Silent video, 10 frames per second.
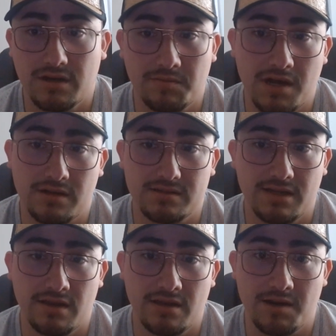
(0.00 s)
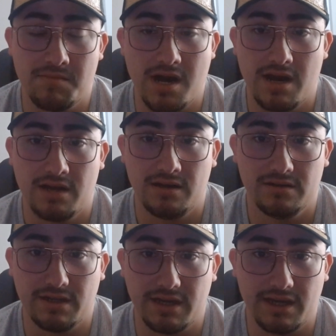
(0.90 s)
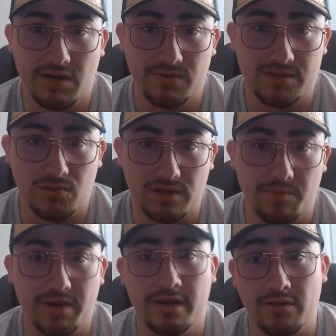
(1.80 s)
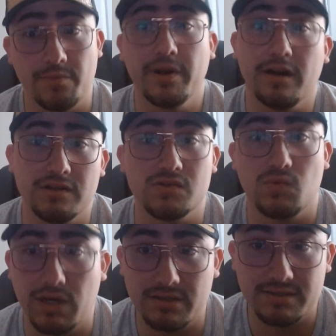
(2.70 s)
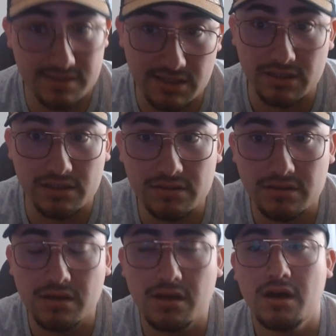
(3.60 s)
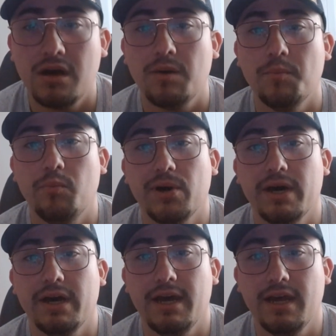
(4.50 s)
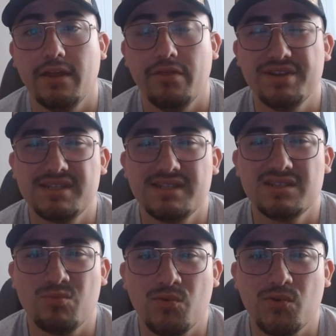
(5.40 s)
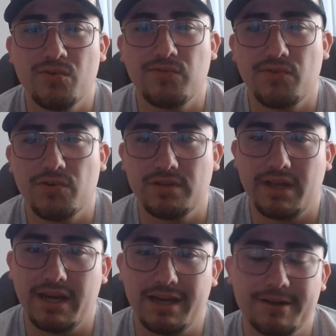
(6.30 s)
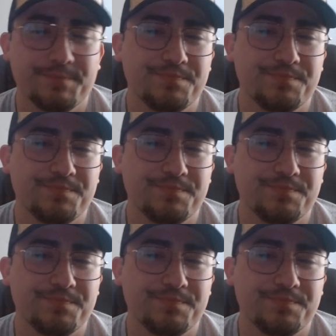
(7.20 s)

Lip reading: I'm not saying that I'm not. Like I would totally buy another pair as well still, but this is more for like